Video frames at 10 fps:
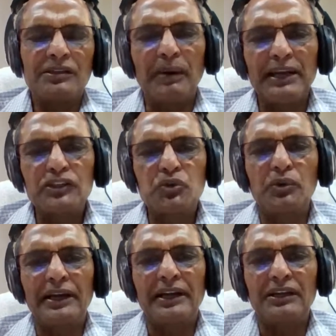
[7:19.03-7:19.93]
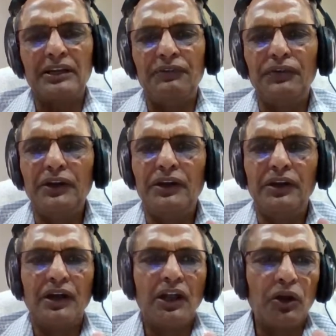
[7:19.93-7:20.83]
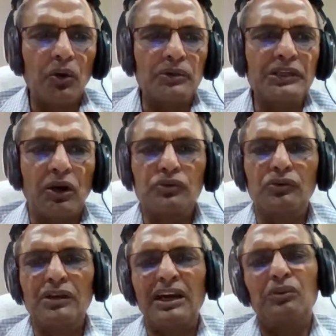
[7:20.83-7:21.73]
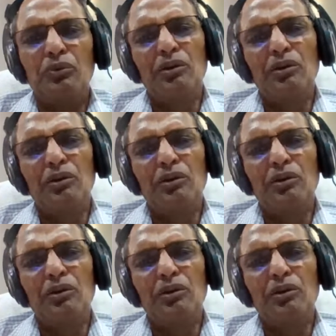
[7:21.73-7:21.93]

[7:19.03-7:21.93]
My student, if he knows how to learn,